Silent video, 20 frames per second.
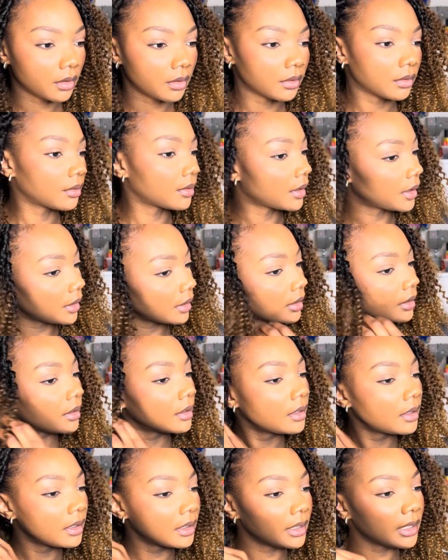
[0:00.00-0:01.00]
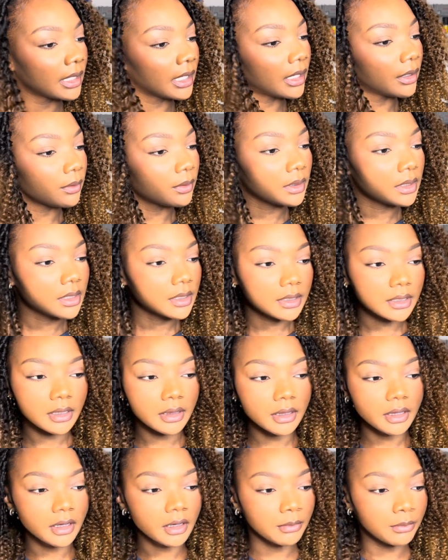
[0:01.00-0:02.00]
Okay, now it's a
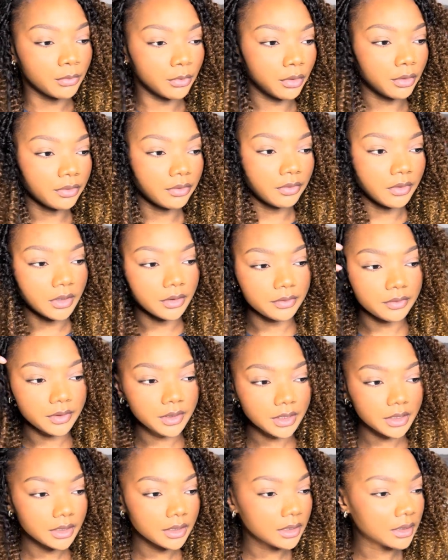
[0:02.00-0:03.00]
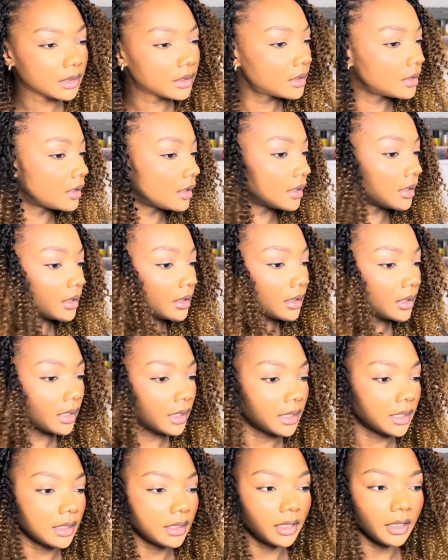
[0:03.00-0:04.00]
lot more fluffier,
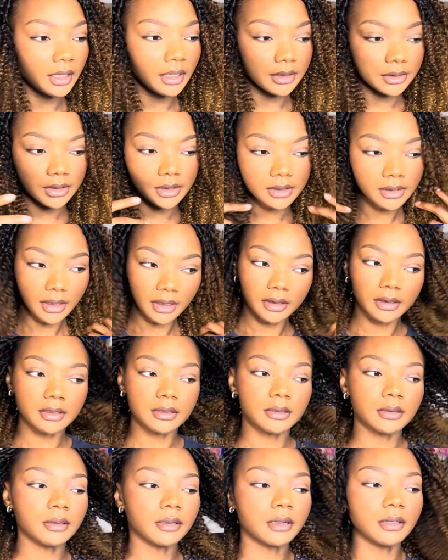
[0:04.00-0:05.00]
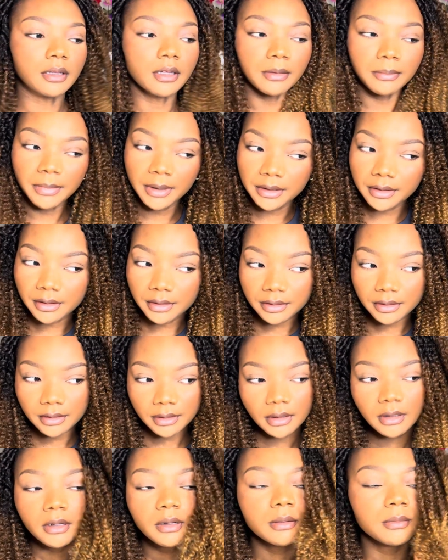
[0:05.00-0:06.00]
and I think I just like this look a lot better,
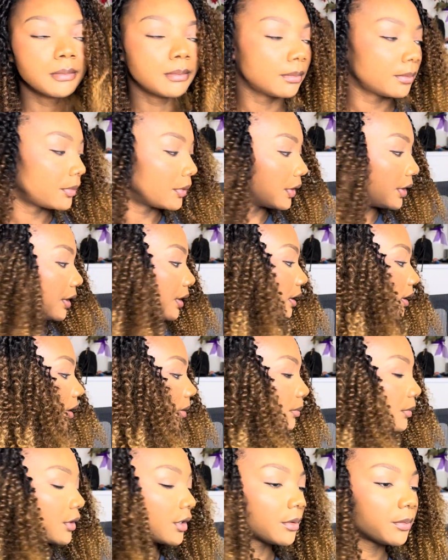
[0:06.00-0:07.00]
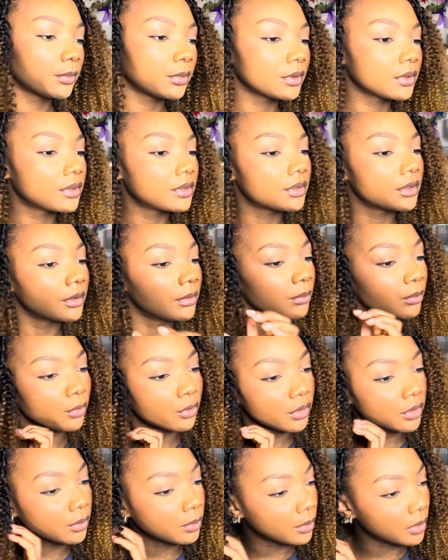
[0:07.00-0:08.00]
but I'm gonna put some
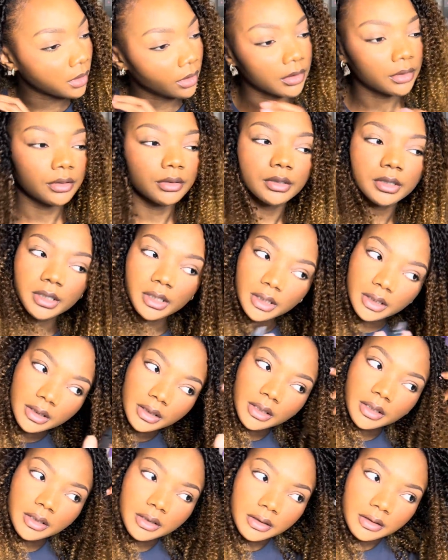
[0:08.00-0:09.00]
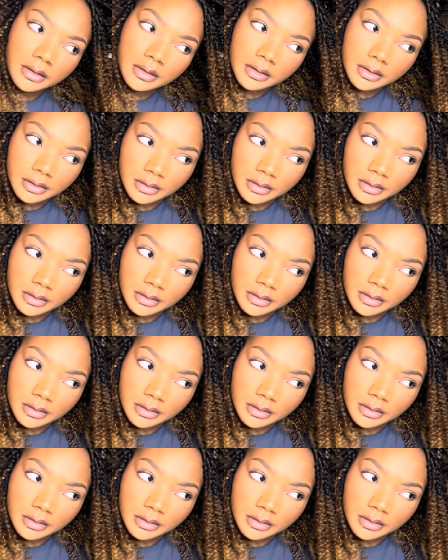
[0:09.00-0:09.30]
more water in it.